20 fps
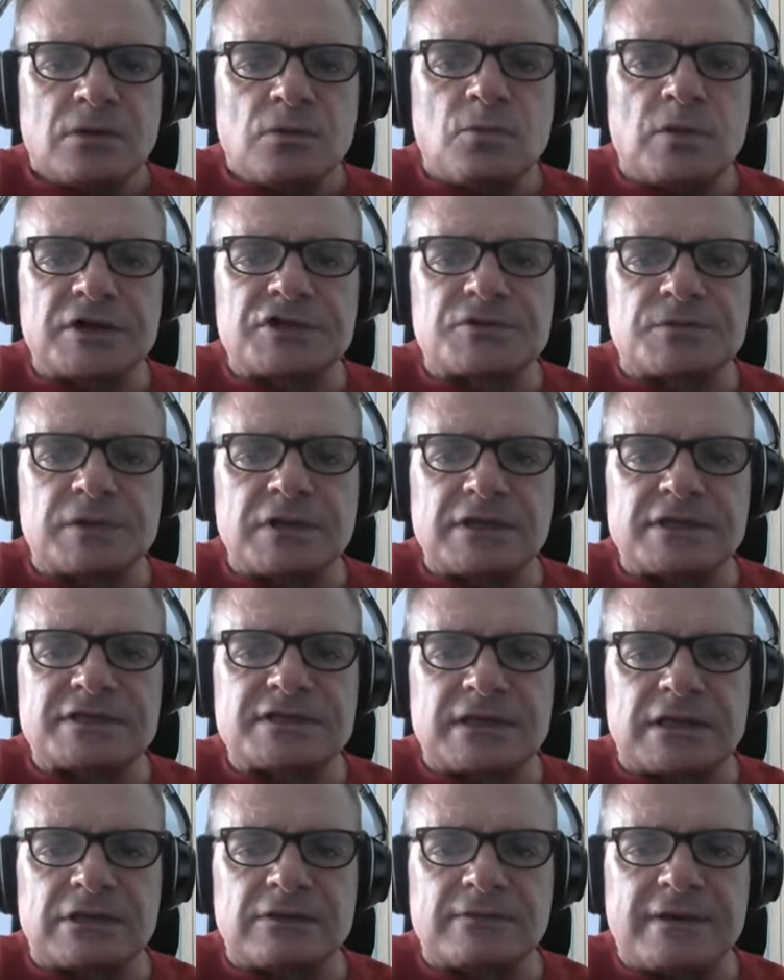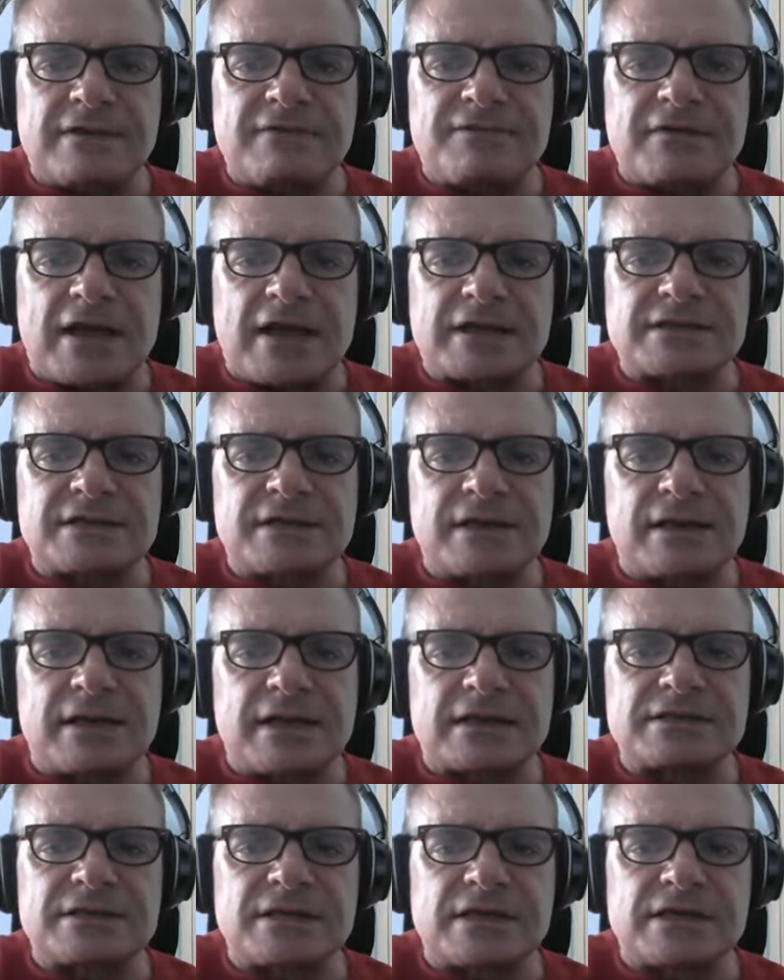which will accelerate vaccine
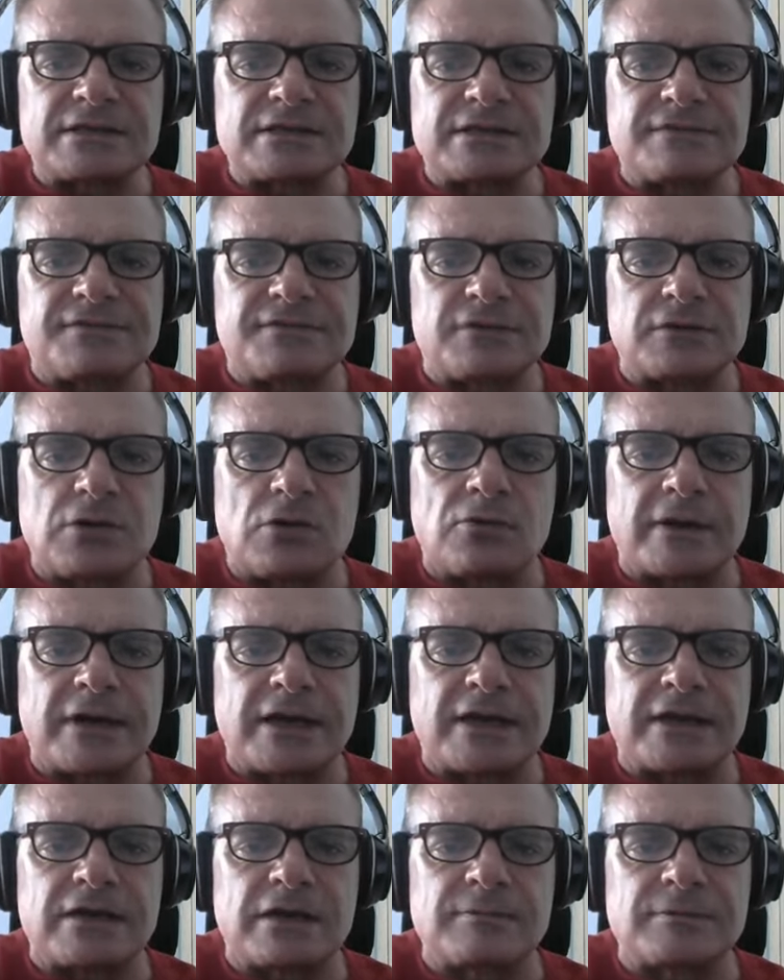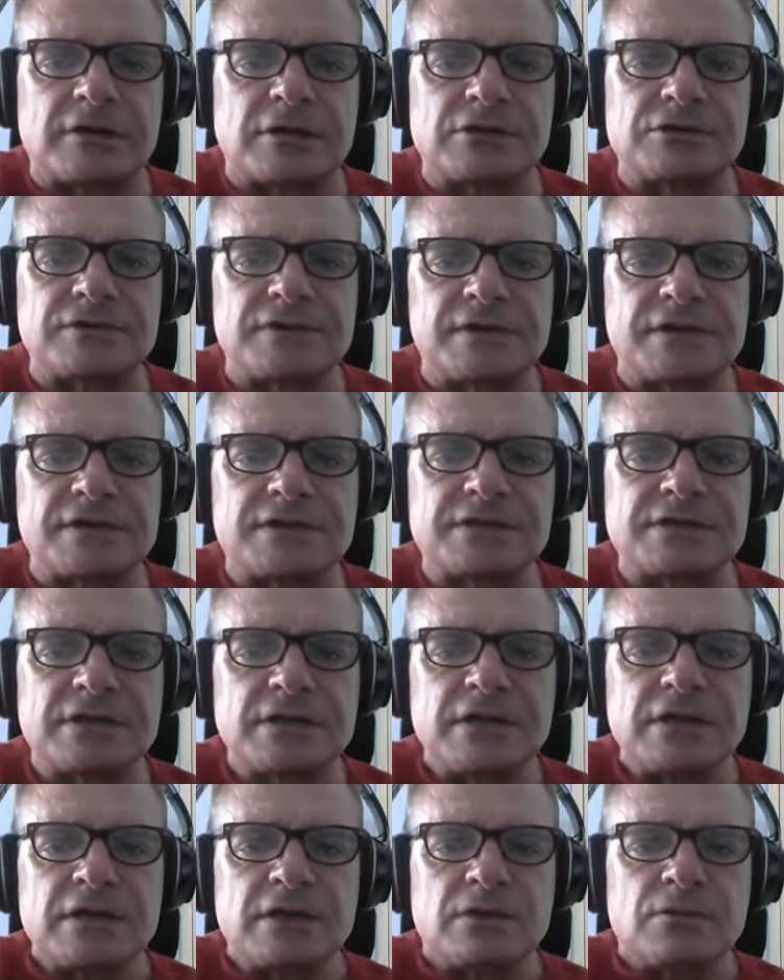access for lower income countries,
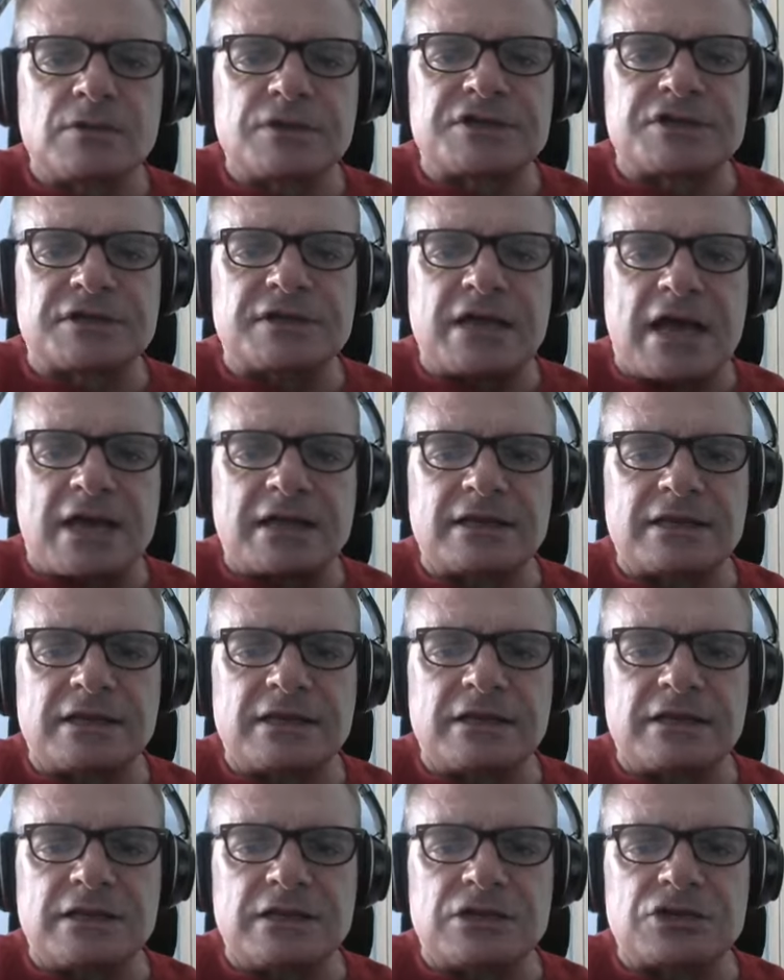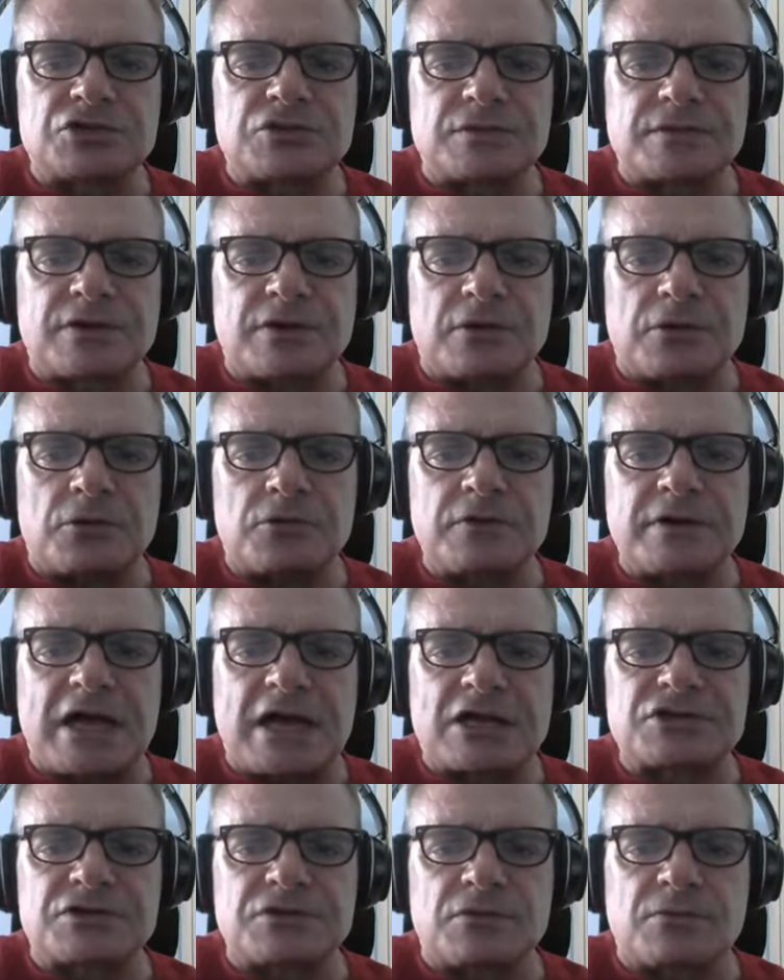which had not issued their own
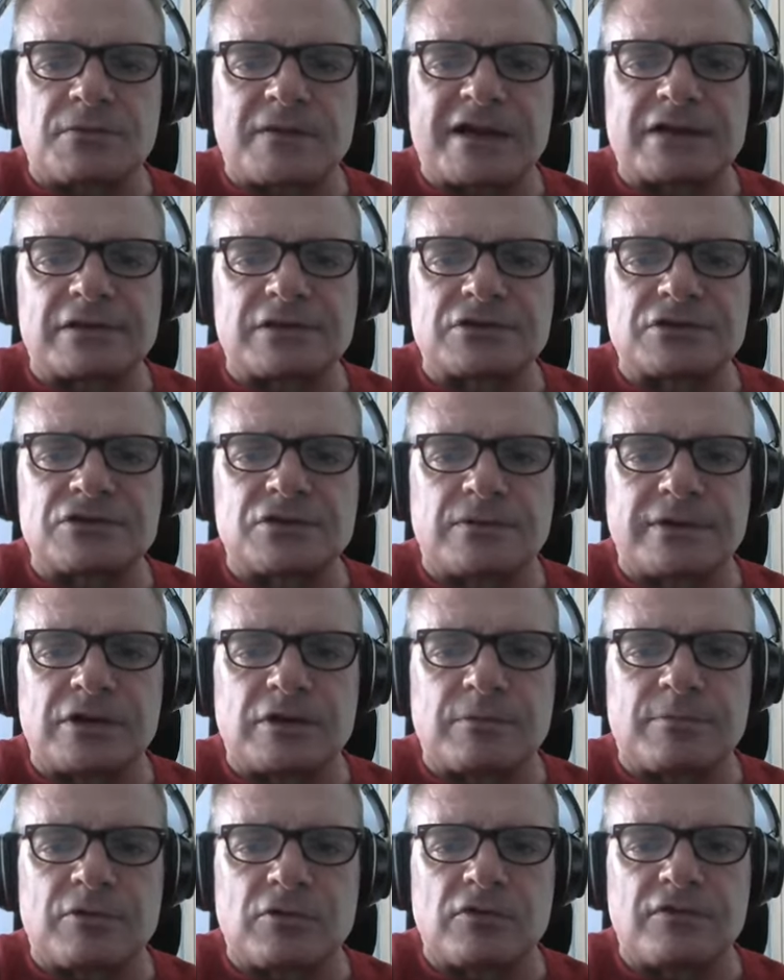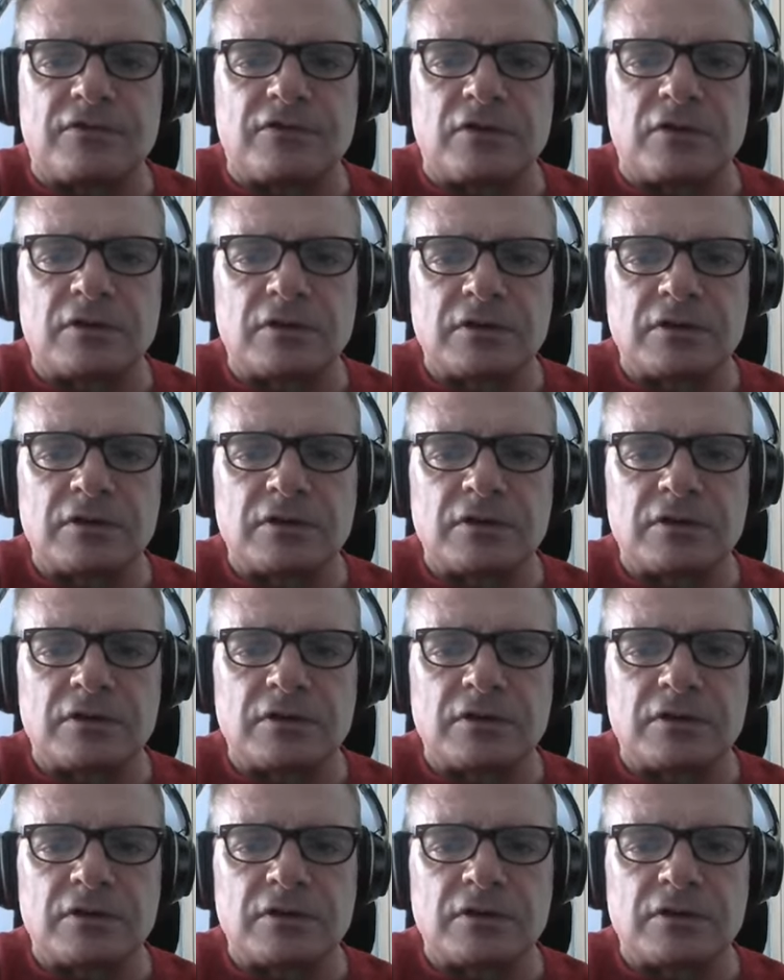national regulatory approval.